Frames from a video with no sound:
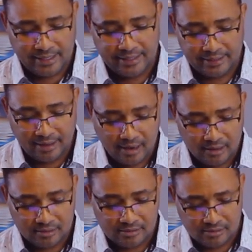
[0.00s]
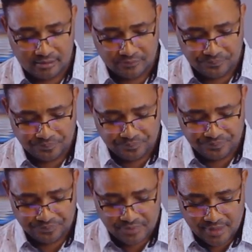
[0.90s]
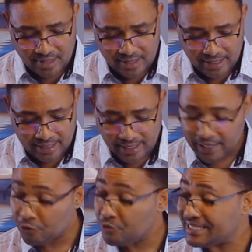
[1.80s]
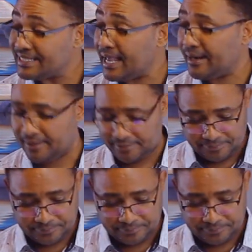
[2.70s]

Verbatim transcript: and Calah, and Rezin.